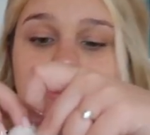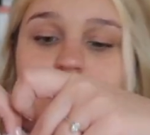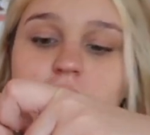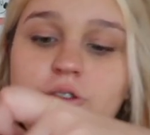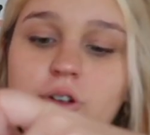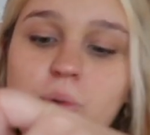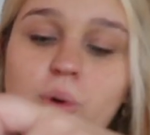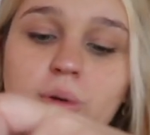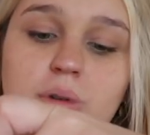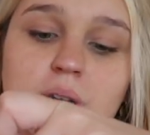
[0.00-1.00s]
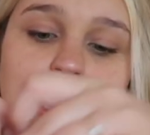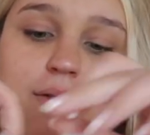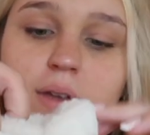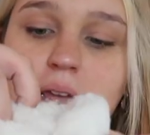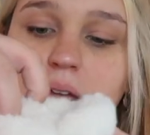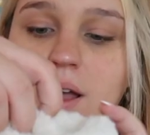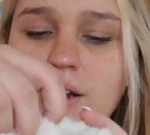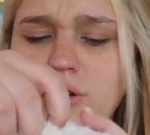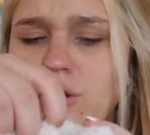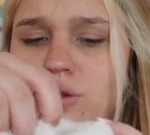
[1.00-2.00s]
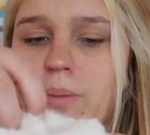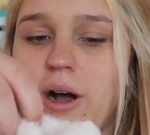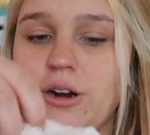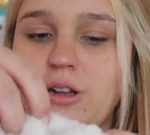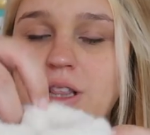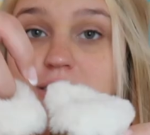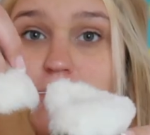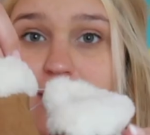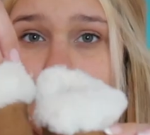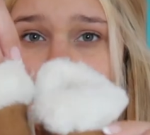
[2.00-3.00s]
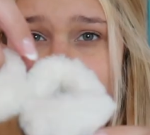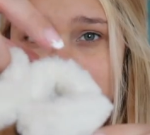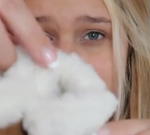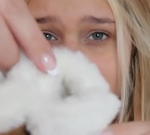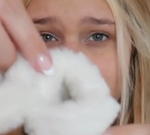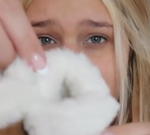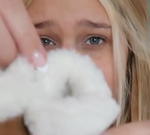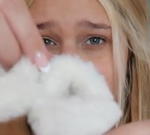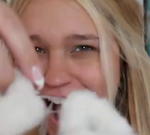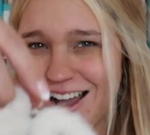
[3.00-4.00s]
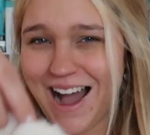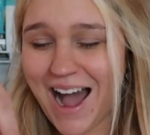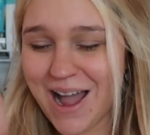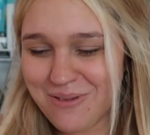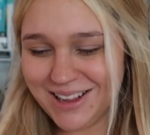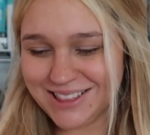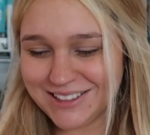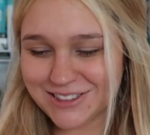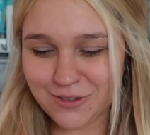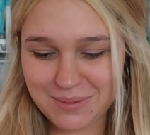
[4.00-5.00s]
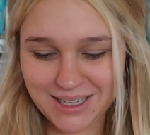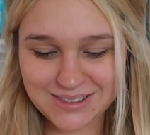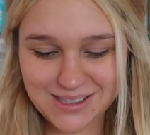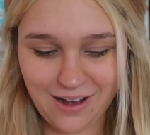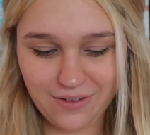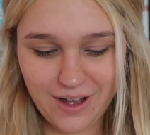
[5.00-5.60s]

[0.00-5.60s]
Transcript: These are from Old Navy. I don't know who bought her these, but they look like little Uggs. I want these for myself.